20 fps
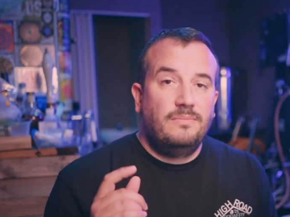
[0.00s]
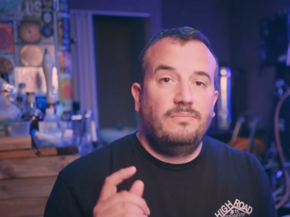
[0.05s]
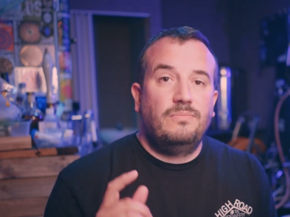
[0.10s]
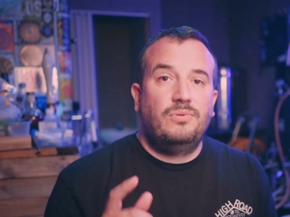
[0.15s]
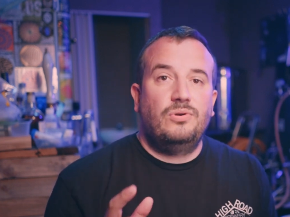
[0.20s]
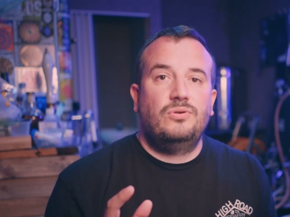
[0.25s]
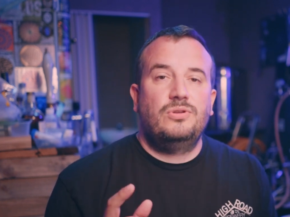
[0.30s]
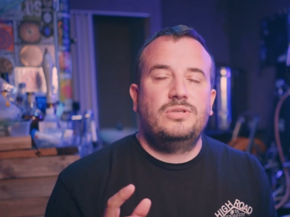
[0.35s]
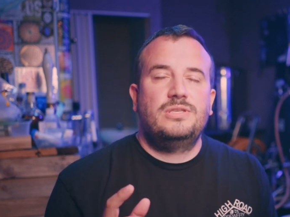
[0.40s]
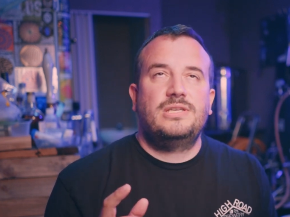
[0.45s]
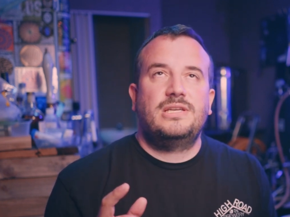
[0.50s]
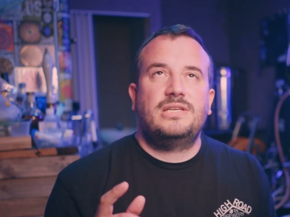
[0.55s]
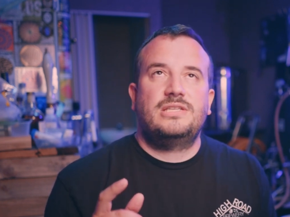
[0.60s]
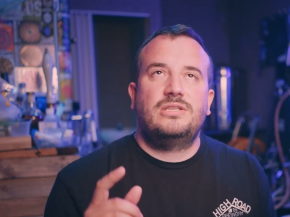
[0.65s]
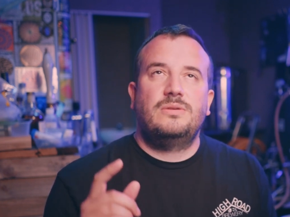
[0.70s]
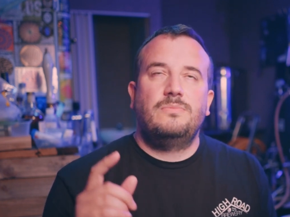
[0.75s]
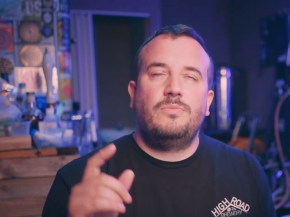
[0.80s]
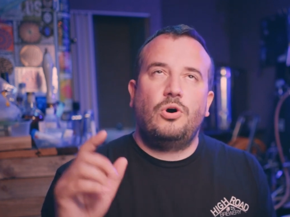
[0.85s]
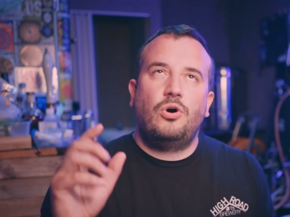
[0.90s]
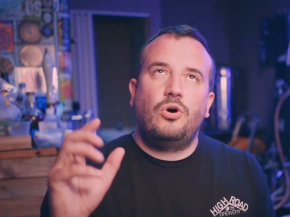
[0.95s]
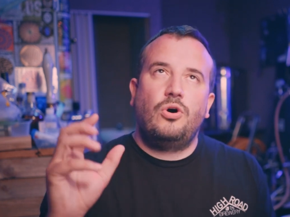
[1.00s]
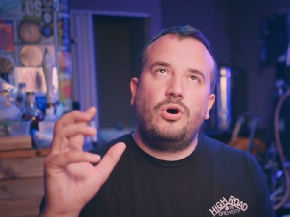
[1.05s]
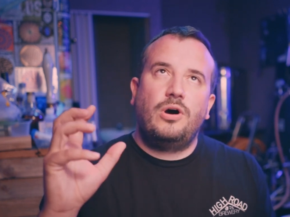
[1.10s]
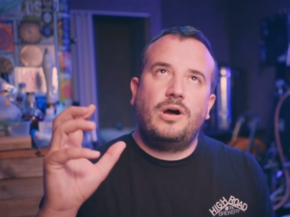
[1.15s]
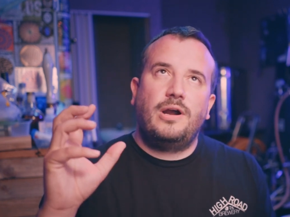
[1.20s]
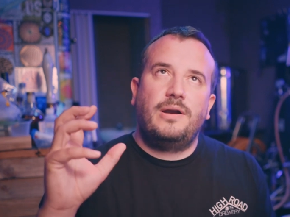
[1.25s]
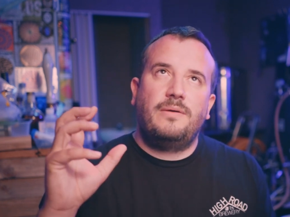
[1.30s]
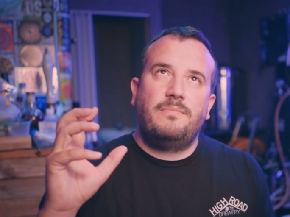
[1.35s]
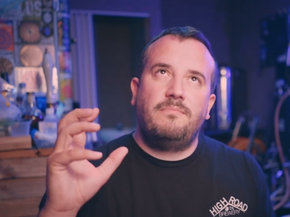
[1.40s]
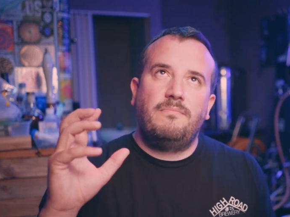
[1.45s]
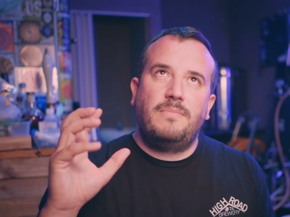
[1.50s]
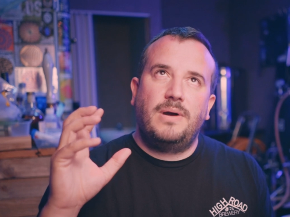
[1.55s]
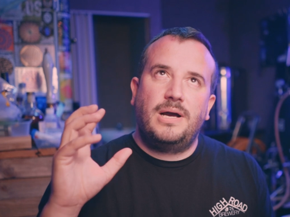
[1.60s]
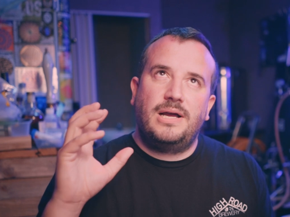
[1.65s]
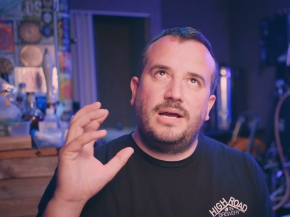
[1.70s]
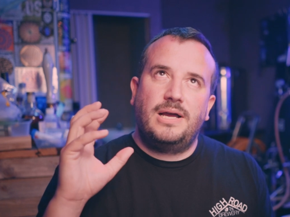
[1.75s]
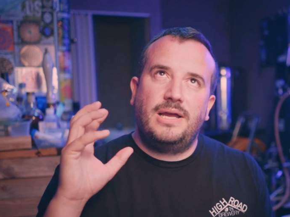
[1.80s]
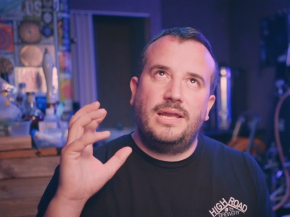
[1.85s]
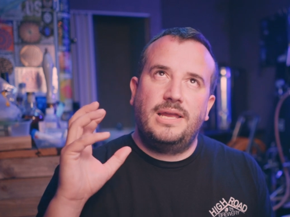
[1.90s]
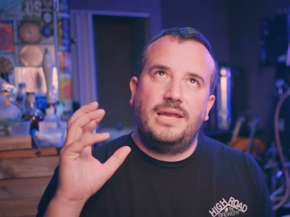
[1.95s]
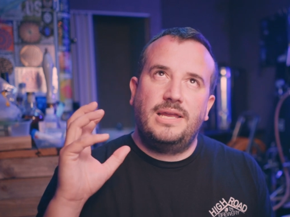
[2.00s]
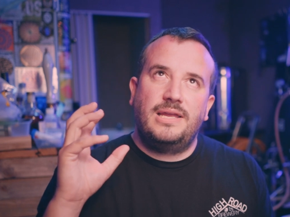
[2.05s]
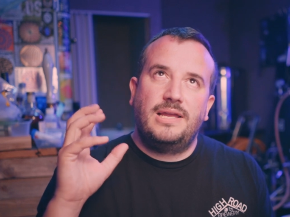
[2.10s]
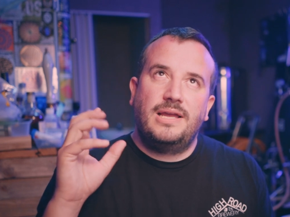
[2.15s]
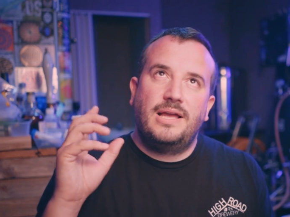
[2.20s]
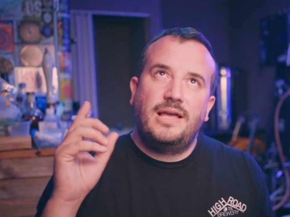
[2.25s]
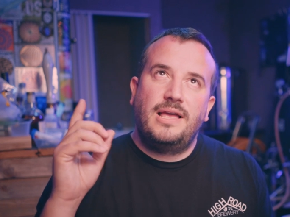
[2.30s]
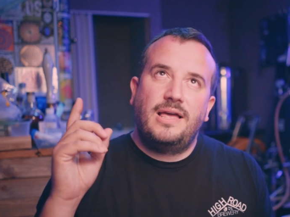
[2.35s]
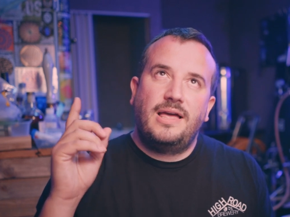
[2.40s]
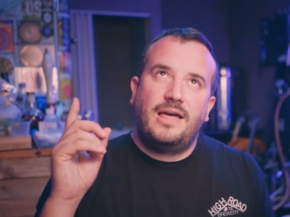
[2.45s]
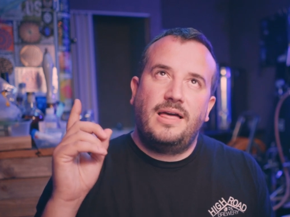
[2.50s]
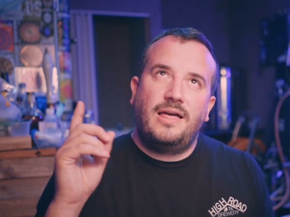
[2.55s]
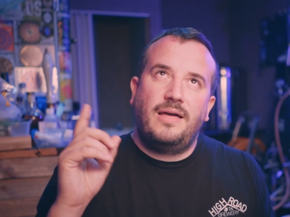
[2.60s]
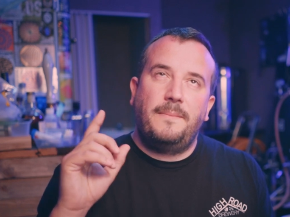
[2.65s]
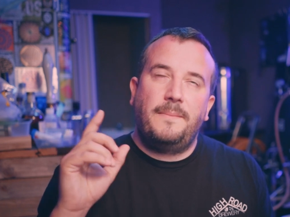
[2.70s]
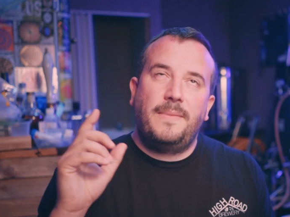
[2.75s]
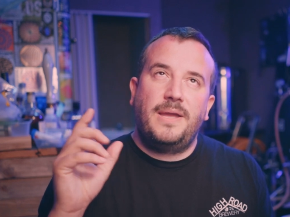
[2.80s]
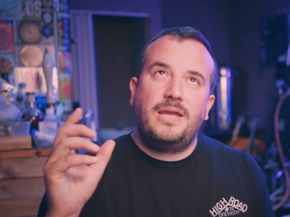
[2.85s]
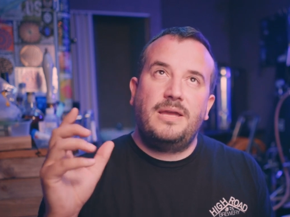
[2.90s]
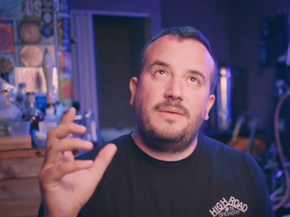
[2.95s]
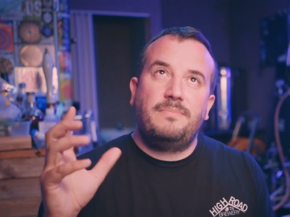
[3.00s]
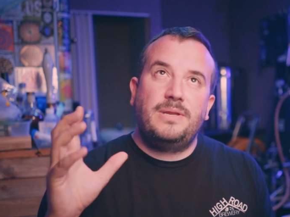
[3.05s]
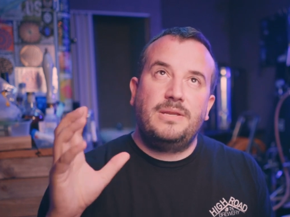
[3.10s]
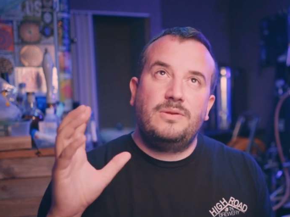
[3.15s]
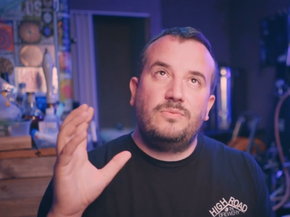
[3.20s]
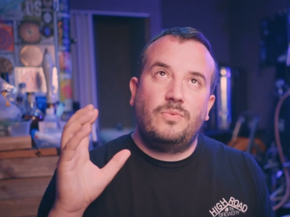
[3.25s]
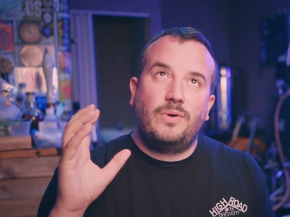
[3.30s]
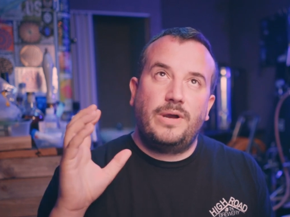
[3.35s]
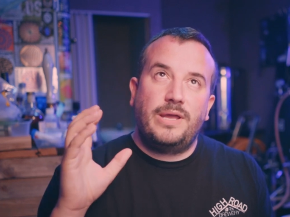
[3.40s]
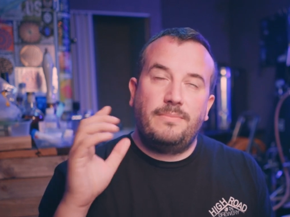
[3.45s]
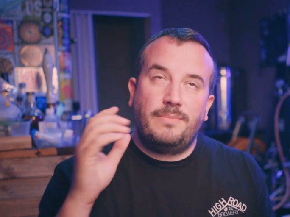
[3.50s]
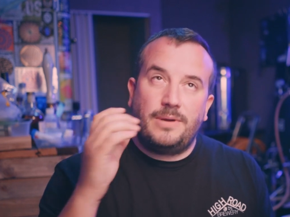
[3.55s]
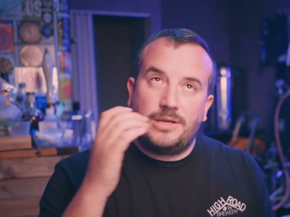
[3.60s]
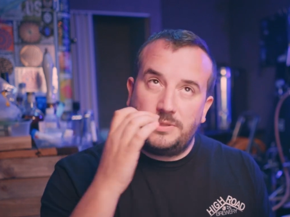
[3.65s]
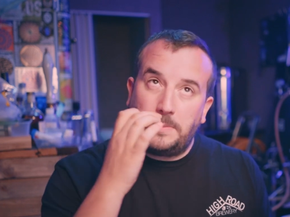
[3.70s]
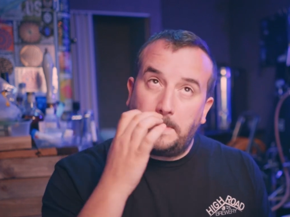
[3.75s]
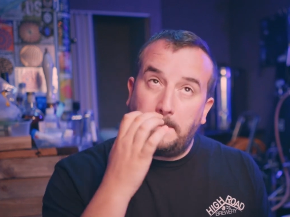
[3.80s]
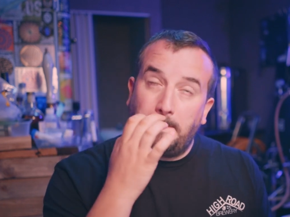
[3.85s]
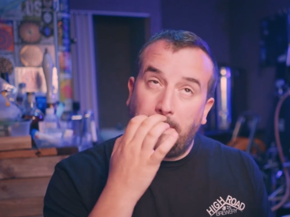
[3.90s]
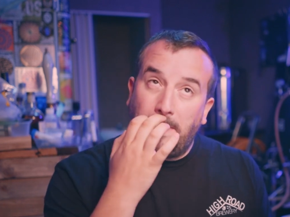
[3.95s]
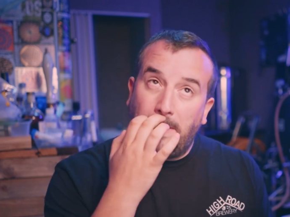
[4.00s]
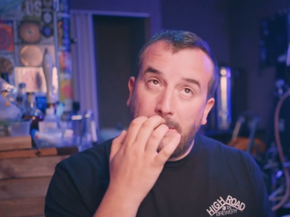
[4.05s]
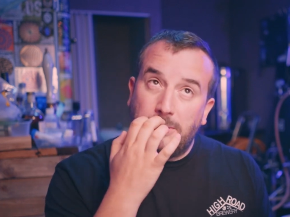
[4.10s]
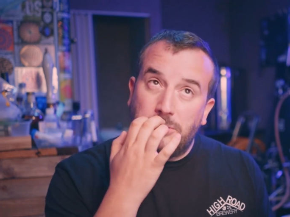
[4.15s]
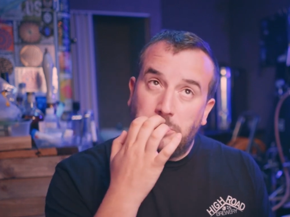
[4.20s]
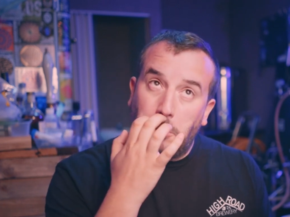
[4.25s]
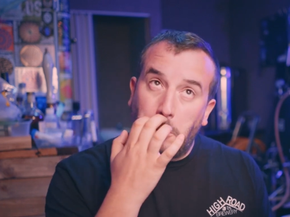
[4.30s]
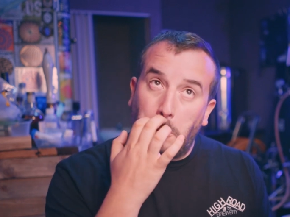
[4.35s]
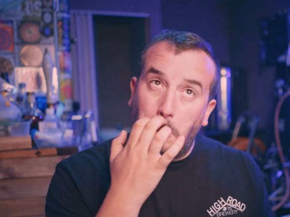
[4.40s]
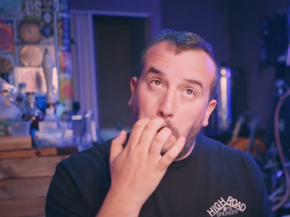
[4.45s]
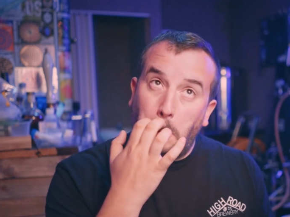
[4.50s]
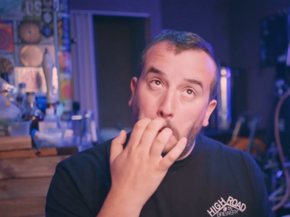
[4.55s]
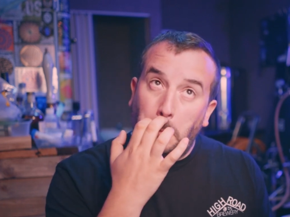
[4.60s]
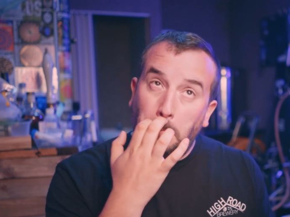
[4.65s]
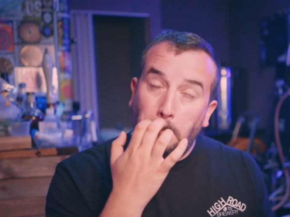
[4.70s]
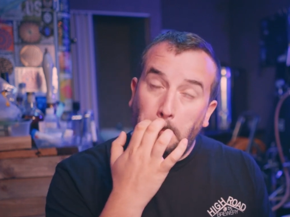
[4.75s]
brewing system, or it might have been when my actual,